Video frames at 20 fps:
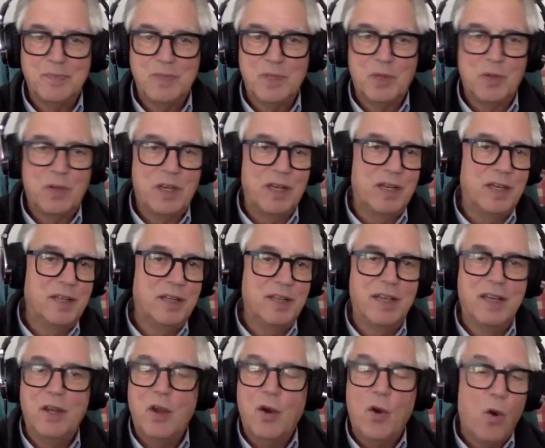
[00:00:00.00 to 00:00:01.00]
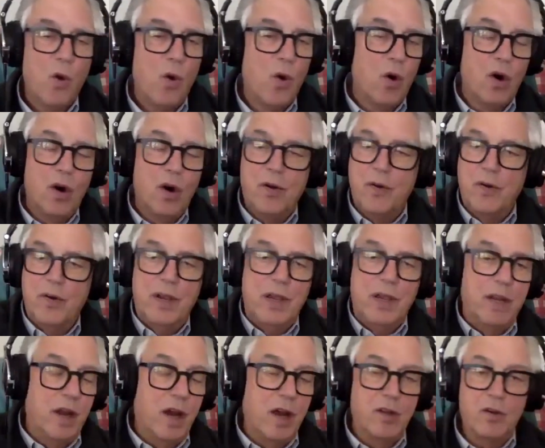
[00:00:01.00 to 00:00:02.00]
Okay or
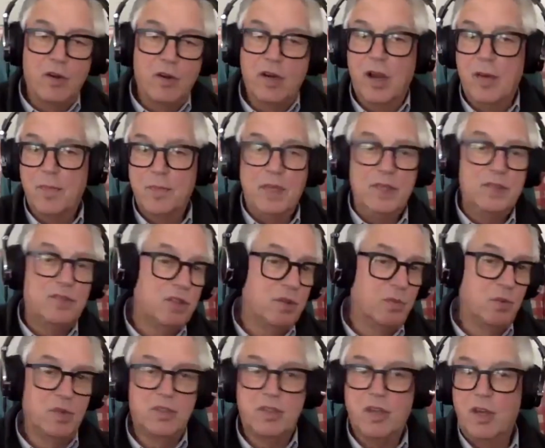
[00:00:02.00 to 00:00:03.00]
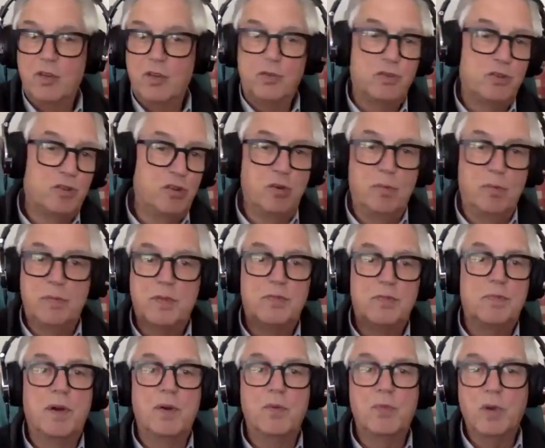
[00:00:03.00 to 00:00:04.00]
in other companies it was other
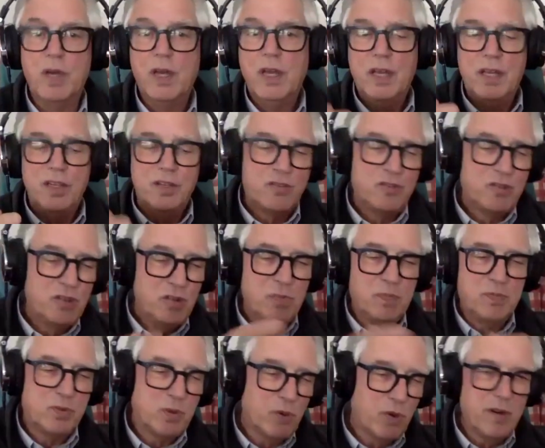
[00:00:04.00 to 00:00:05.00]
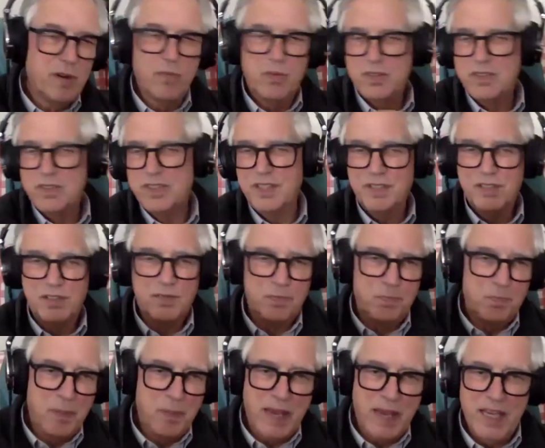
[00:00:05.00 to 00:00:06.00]
soups but soup sort of was this
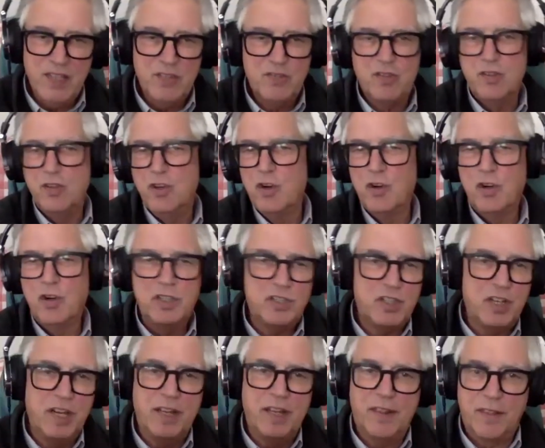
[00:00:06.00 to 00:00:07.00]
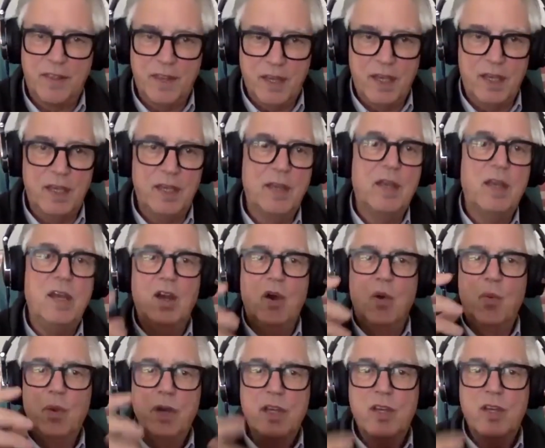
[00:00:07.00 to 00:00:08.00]
base nourishing thing
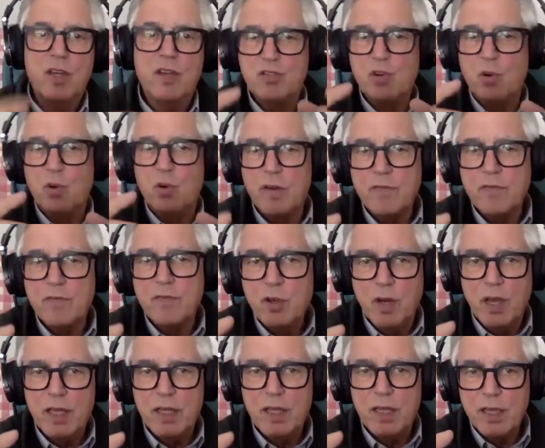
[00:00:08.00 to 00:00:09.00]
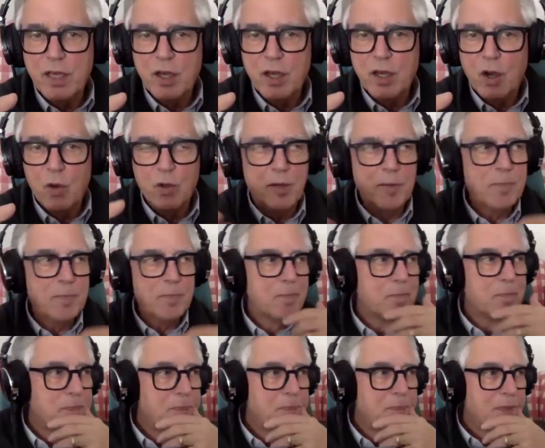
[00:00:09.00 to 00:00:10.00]
we could sort of uniquely own it
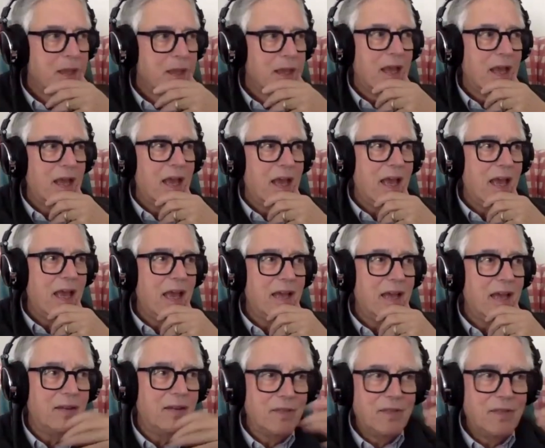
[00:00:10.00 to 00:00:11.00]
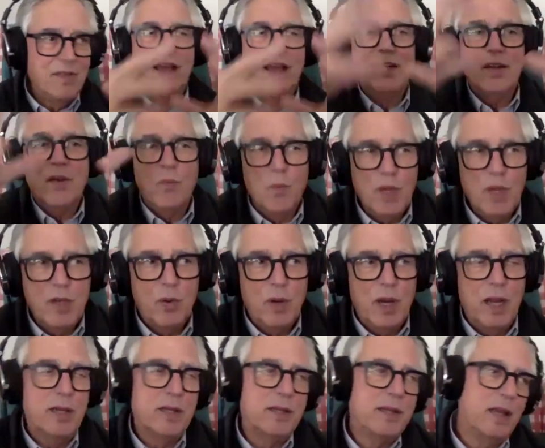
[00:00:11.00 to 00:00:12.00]
and that we
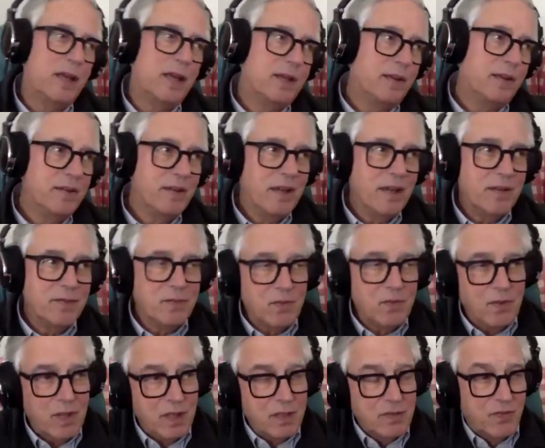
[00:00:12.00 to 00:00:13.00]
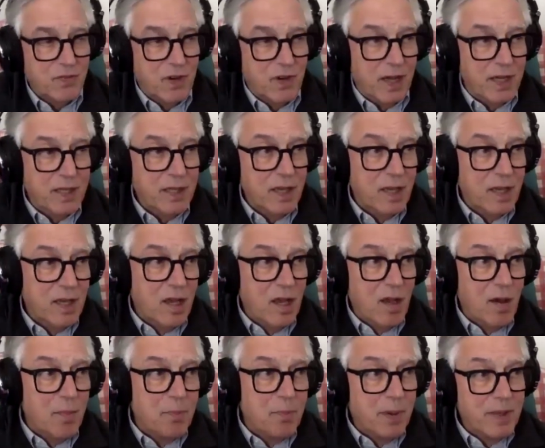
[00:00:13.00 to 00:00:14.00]
created that that's, that's fine
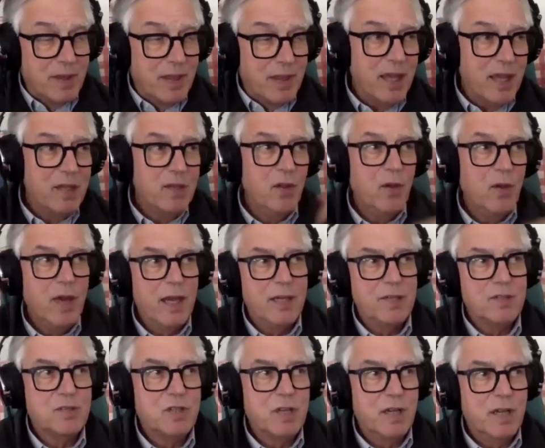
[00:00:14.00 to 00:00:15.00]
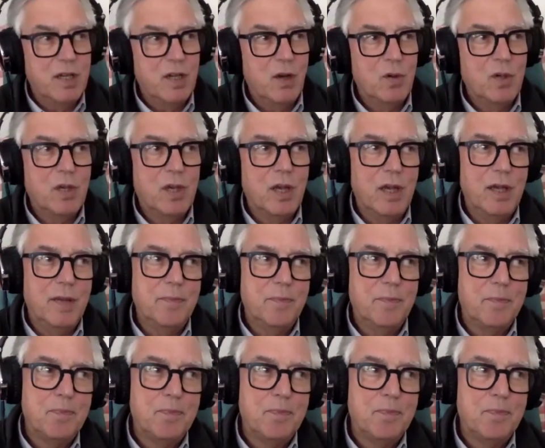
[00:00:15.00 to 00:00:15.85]
but then you had to say okay